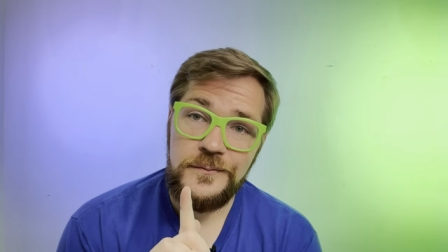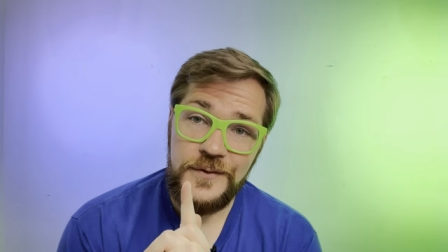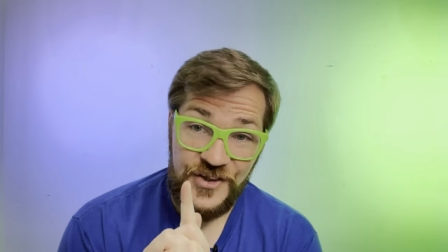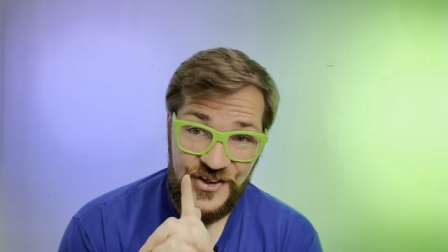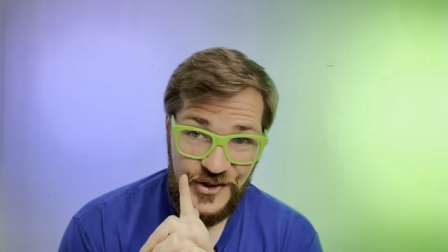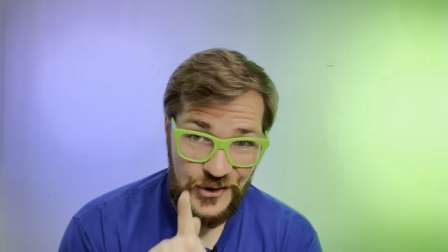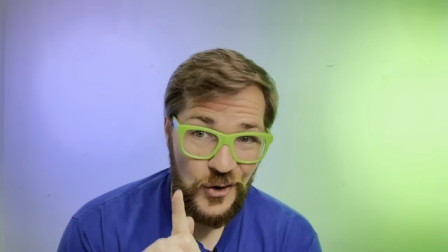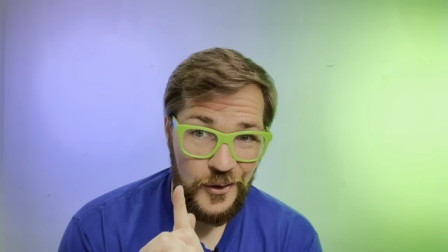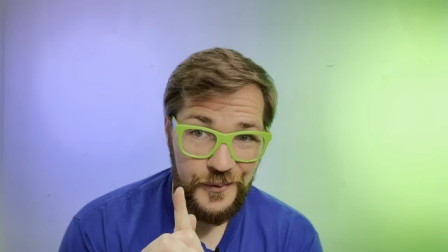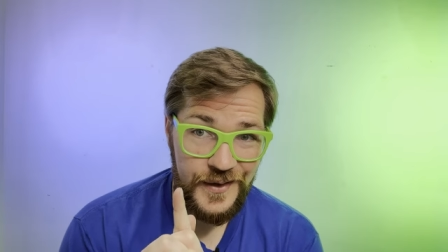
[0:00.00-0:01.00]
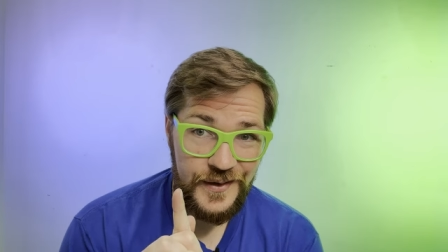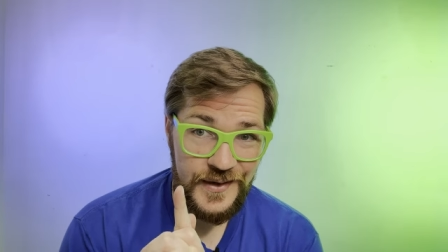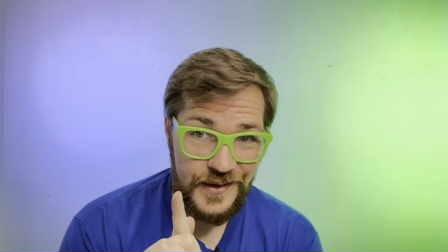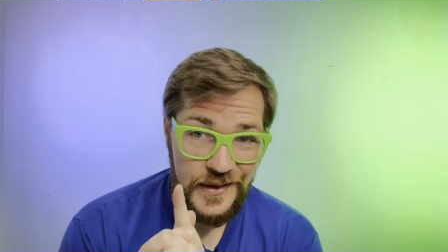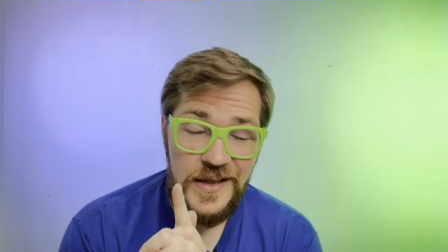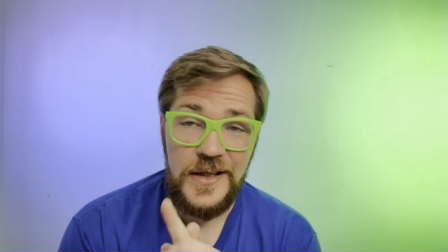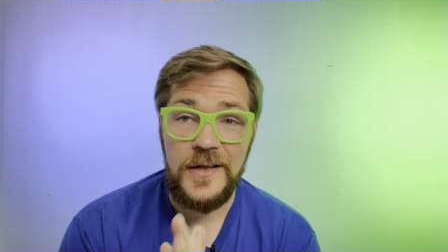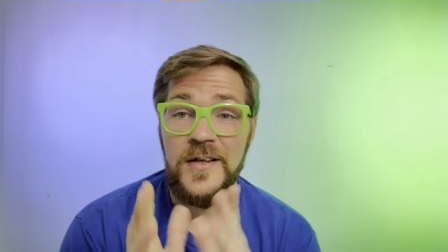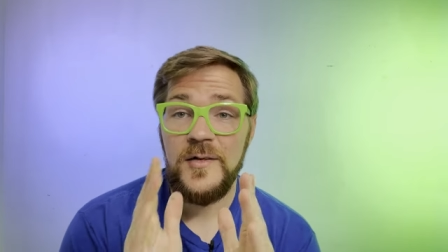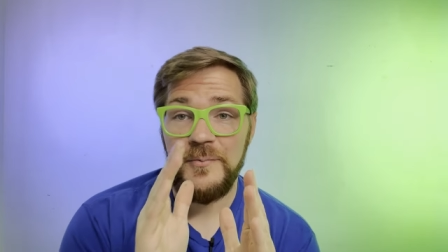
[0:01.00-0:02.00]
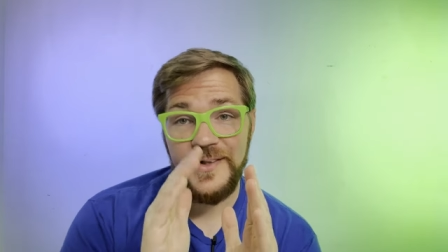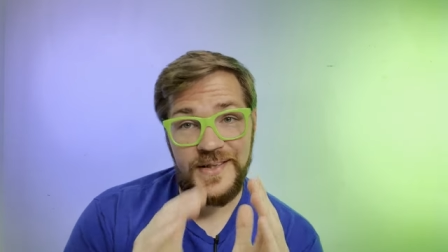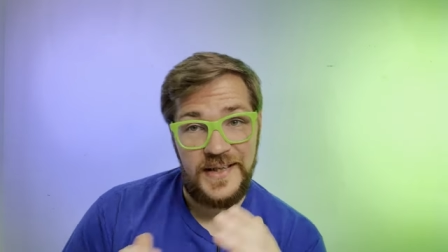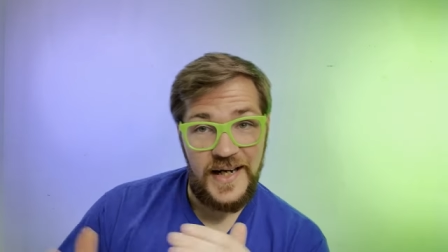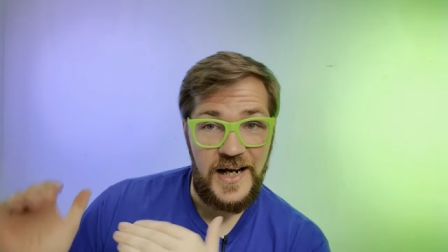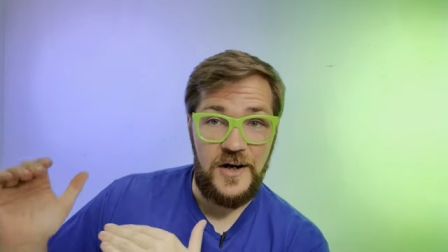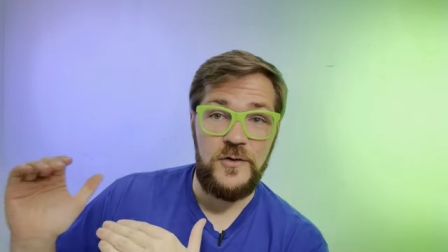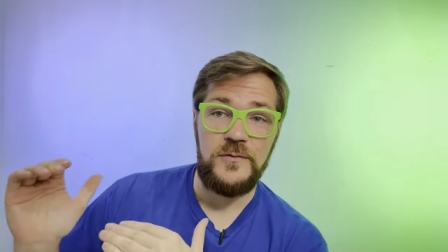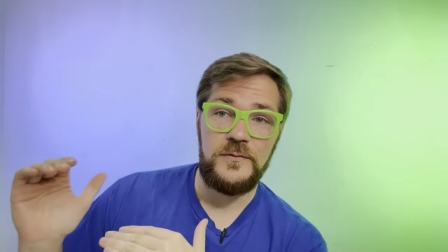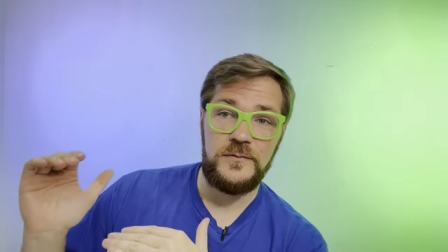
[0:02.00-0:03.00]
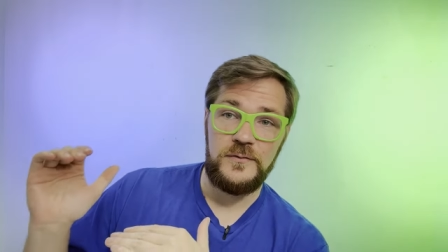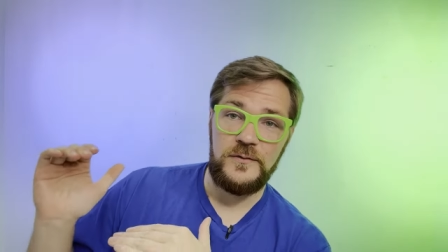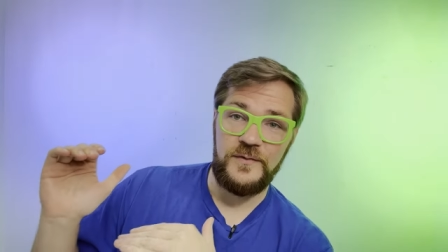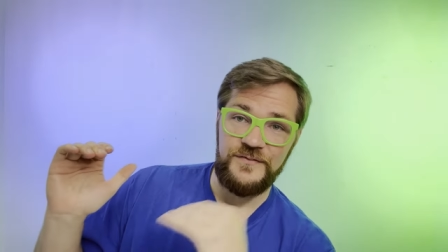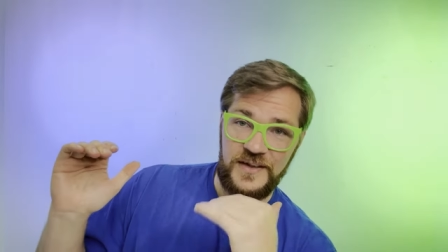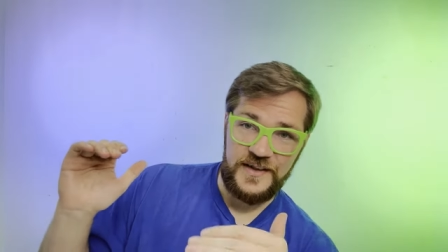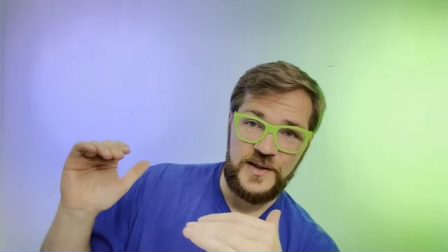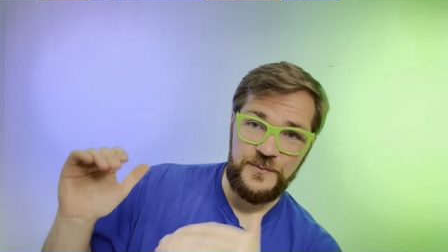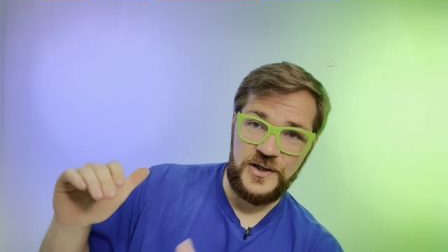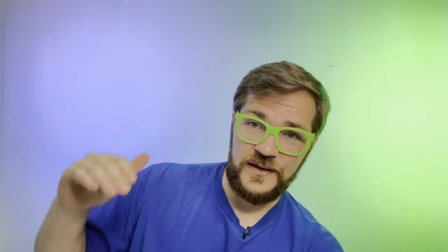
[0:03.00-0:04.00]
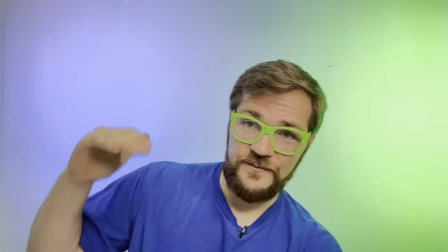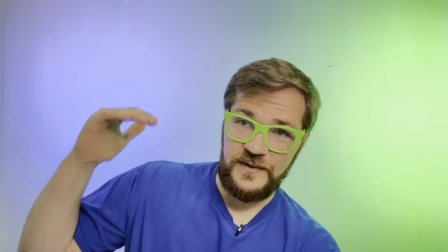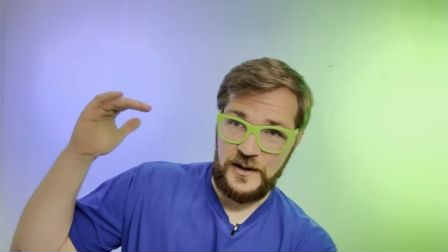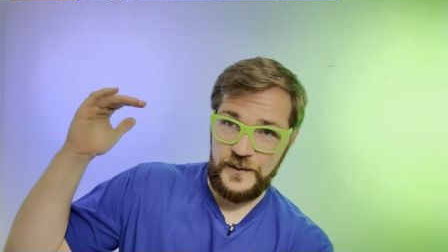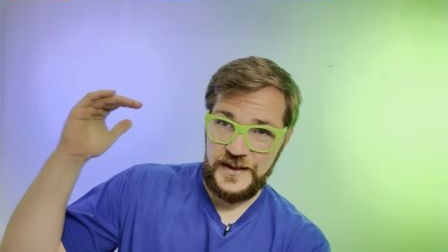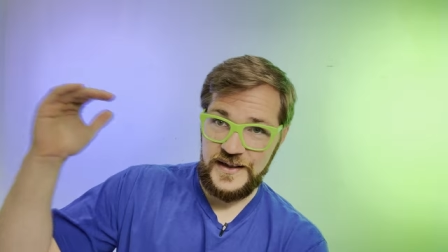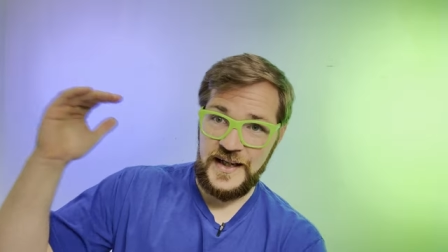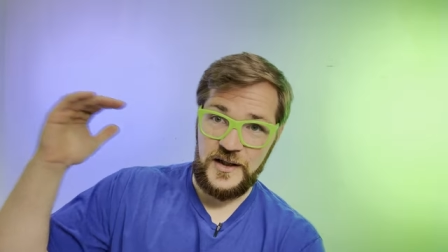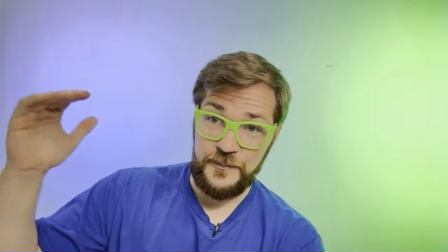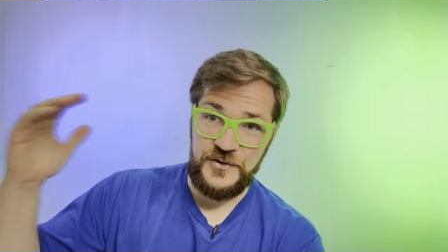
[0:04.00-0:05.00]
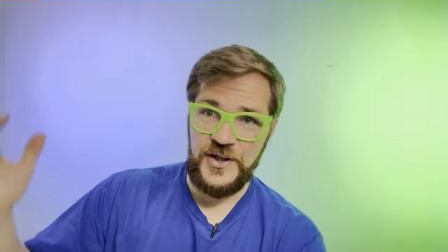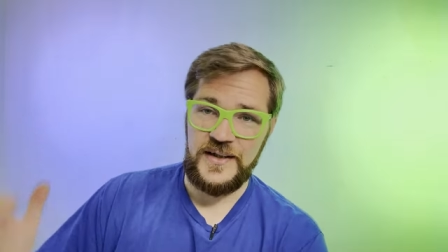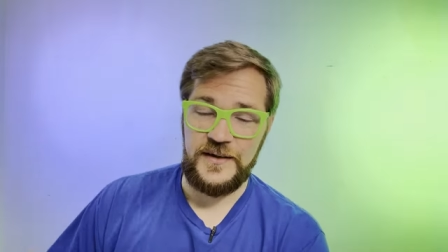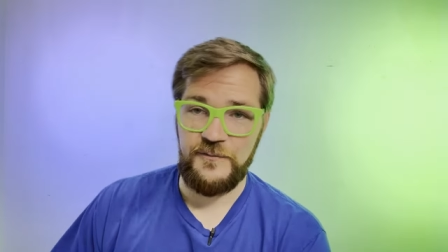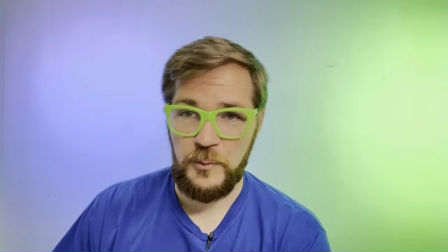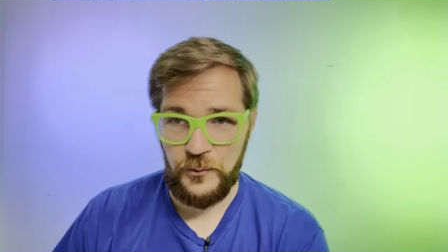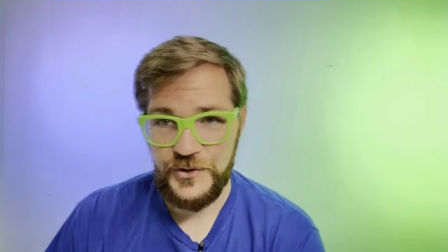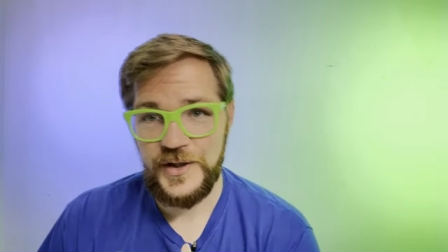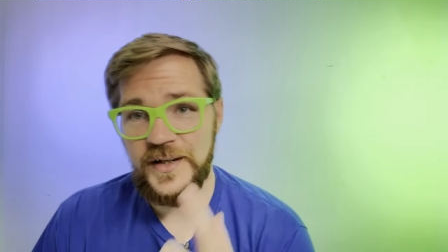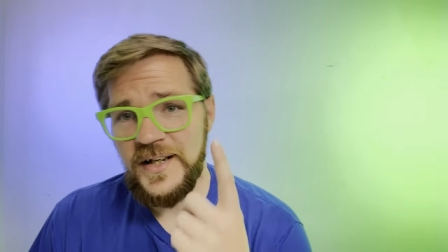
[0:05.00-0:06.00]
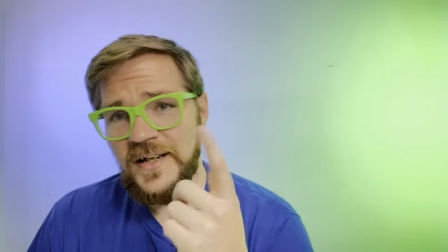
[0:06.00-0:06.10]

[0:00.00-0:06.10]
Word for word: To start with is key, because now we've done the subjective, now we need that objective portion.